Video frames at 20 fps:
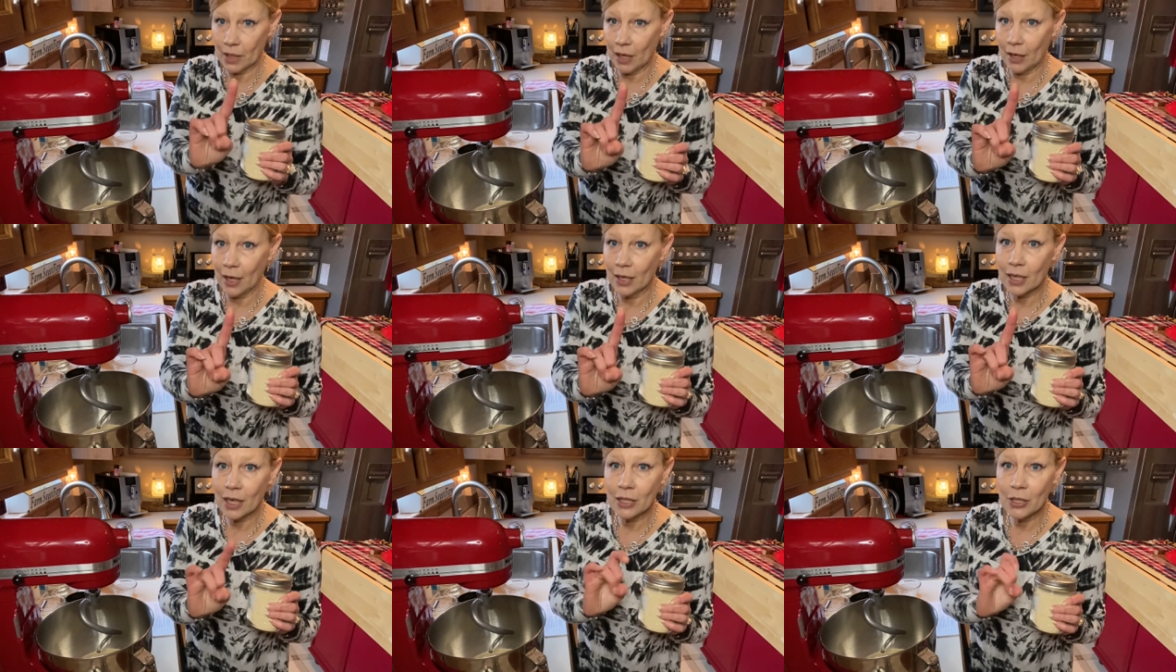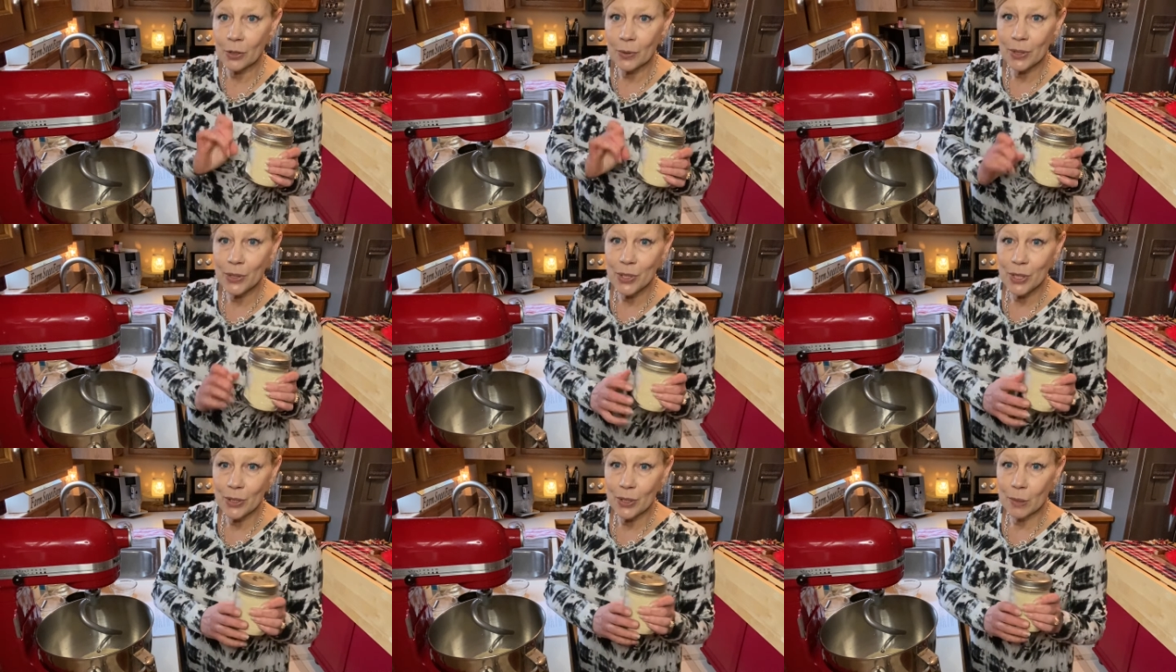and I know
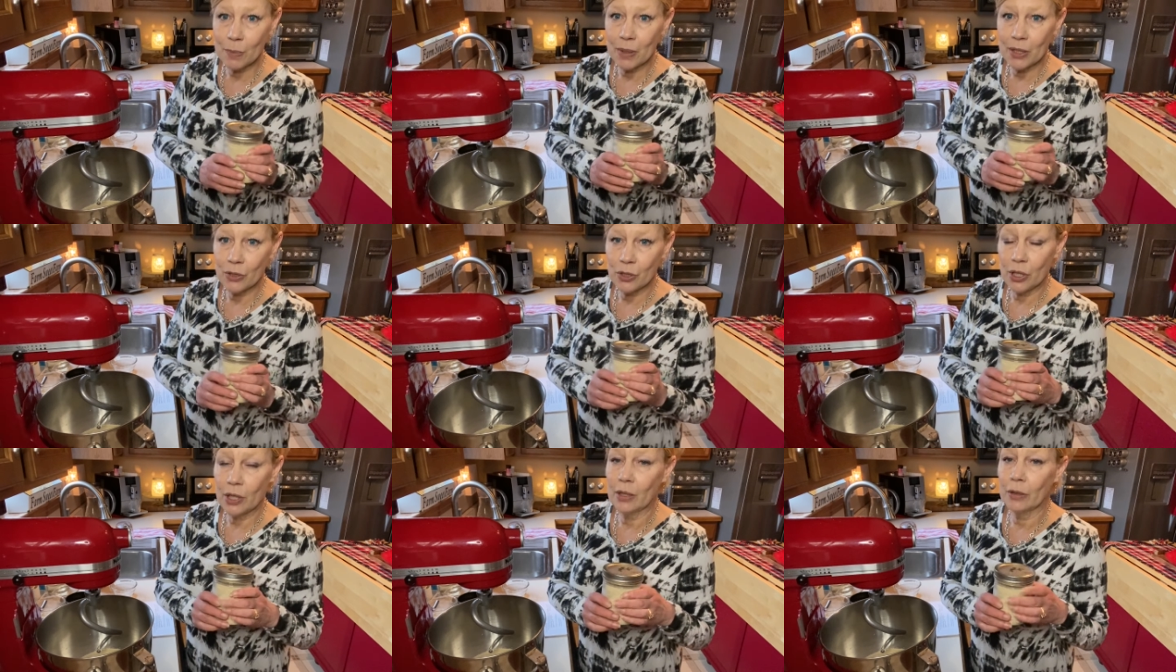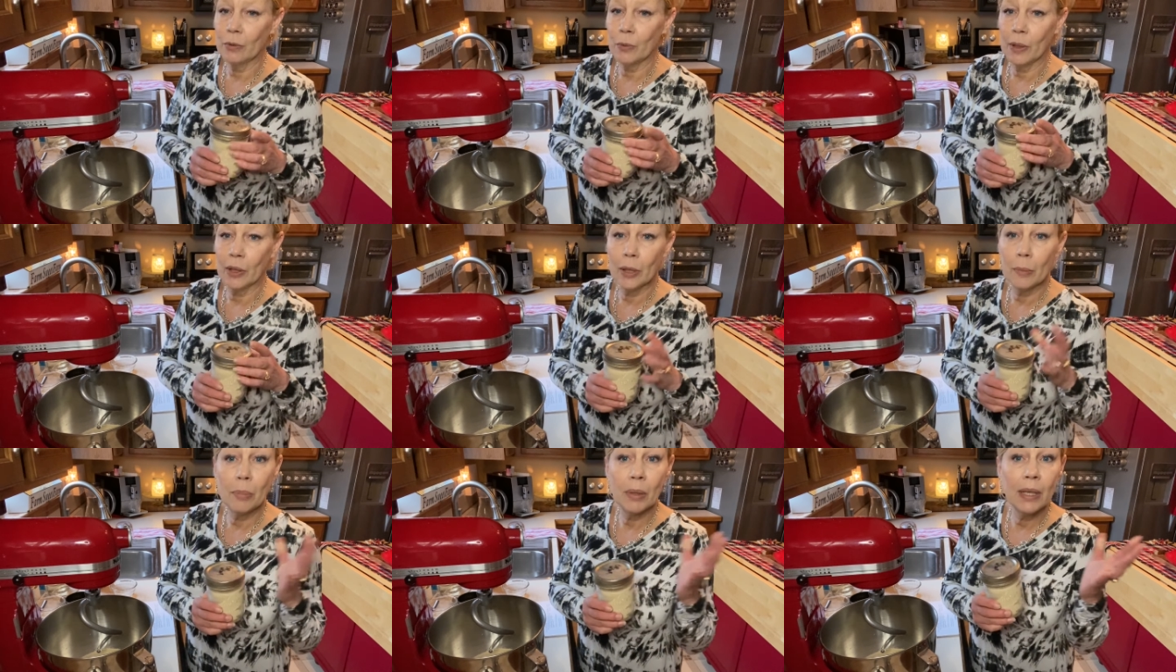it's no spend
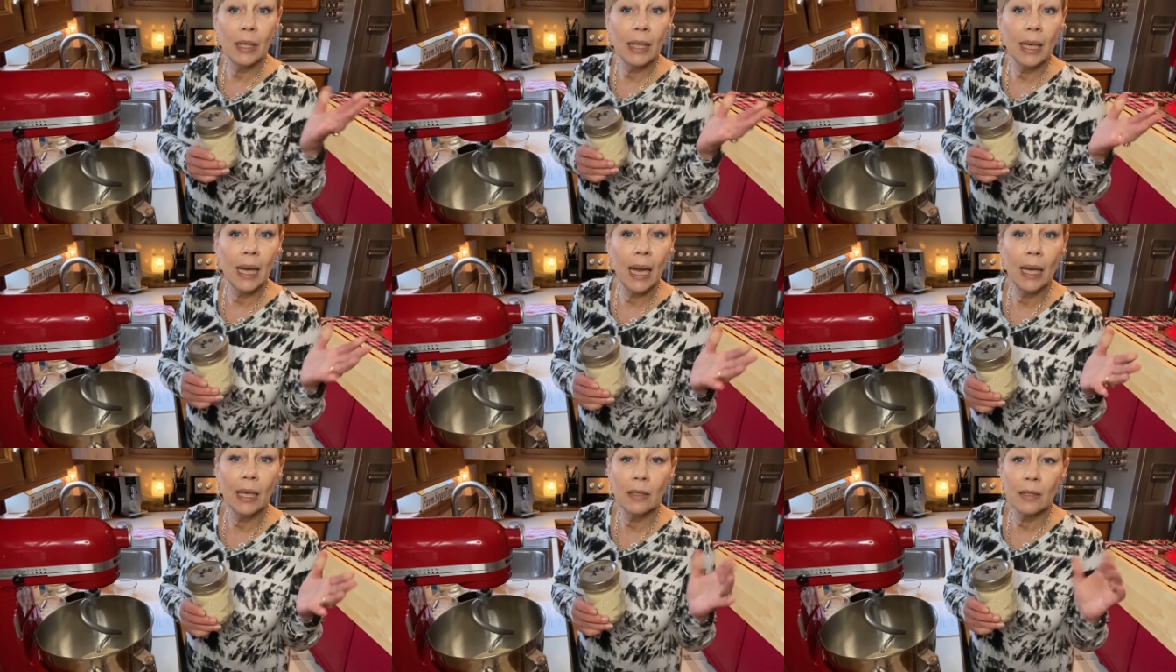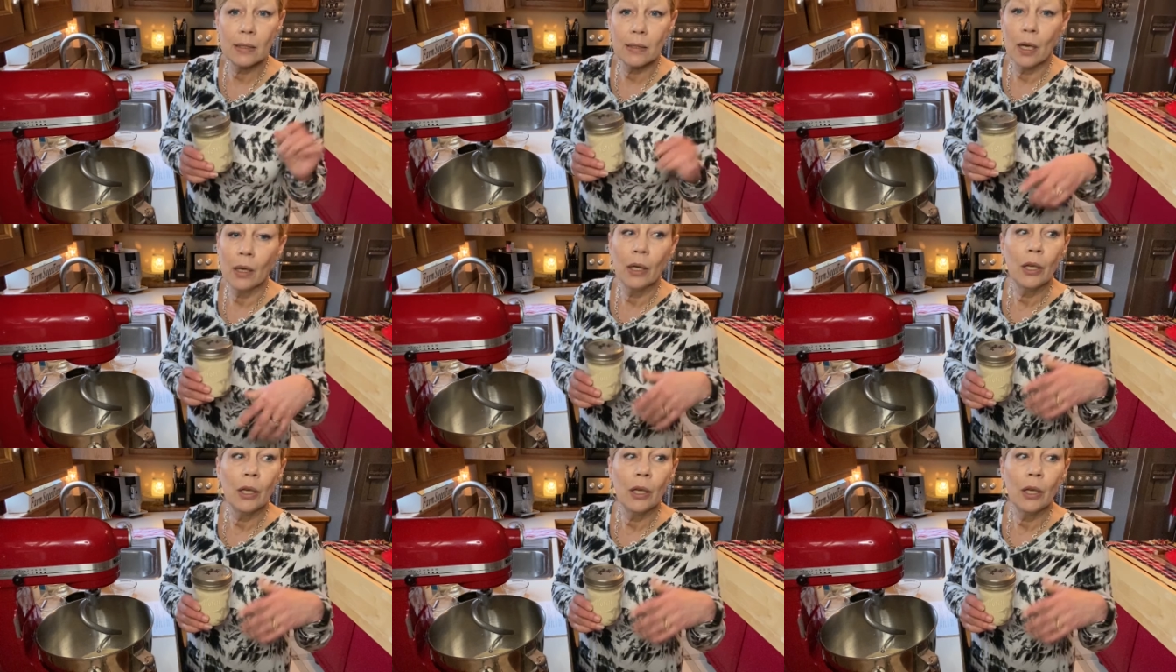January, but in case